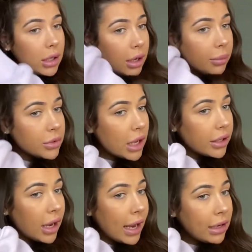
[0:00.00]
So
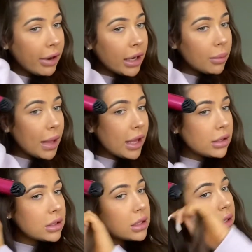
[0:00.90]
I'd highly
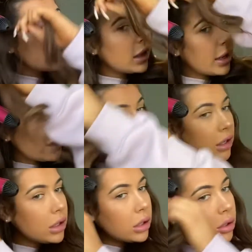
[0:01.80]
recommend. I
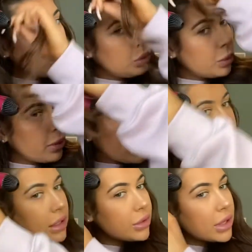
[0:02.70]
think normal
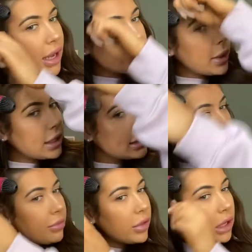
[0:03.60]
price it was like 20
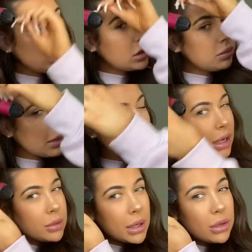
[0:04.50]
something, maybe
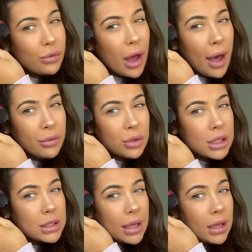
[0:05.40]
like 25,
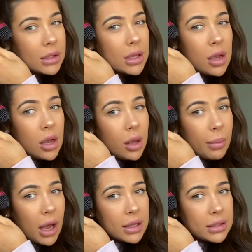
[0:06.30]
26,
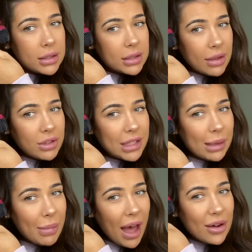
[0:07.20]
but
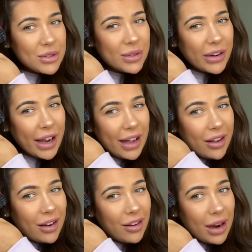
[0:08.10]
£17 for a hair
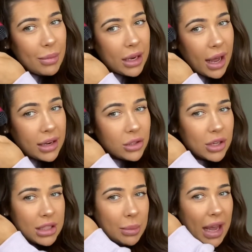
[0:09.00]
curler, I mean, and it's
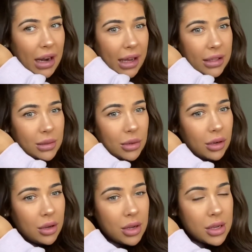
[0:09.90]
Tresemmé, like it's
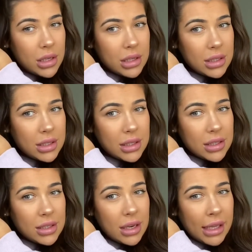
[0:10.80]
not
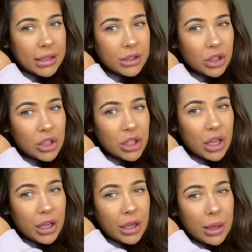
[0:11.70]
like just
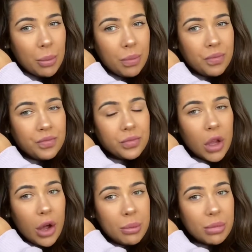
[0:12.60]
a
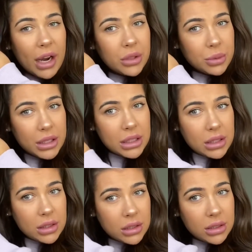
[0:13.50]
own brand one,
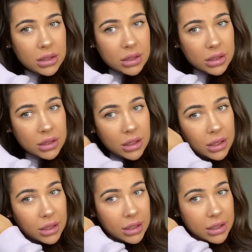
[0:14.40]
it's
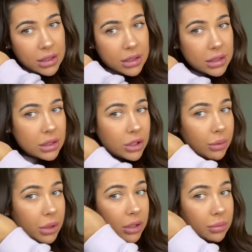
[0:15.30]
a
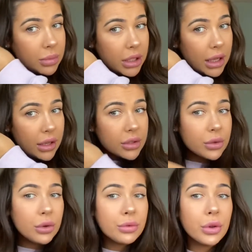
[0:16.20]
cheap one. But yeah, it's
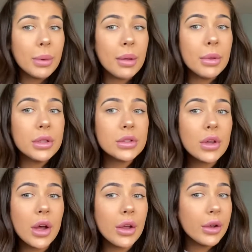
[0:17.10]
on offer at the moment,
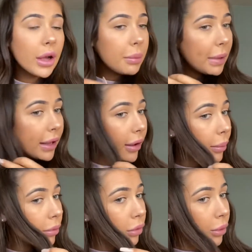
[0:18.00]
so go pick it
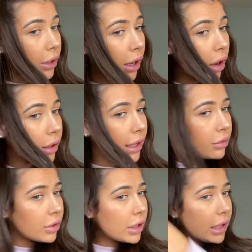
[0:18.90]
up if you want it. I'll
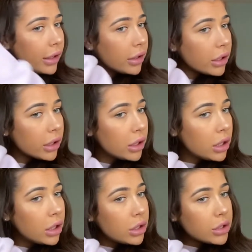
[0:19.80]
leave a link
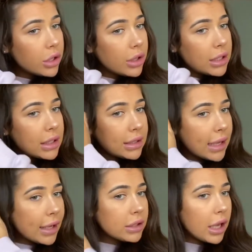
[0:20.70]
to this
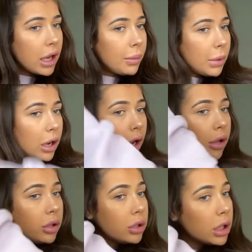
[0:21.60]
exact curler
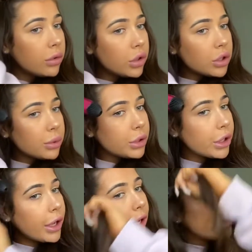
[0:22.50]
below if you do want to
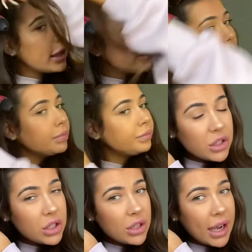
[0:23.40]
go get it.
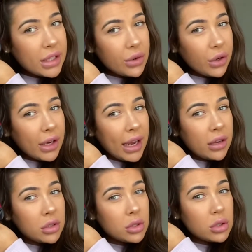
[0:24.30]
It's just nice for
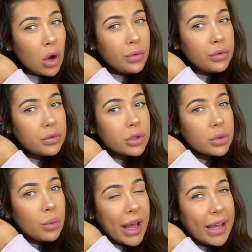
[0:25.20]
creating soft
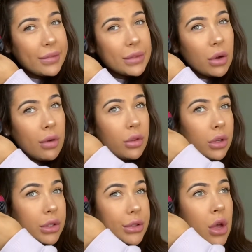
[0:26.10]
waves rather,
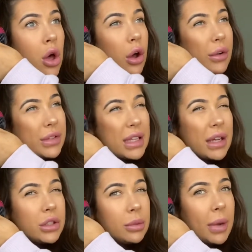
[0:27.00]
because obviously
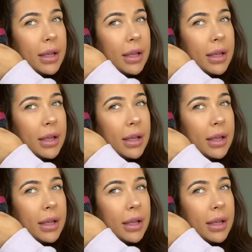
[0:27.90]
I do my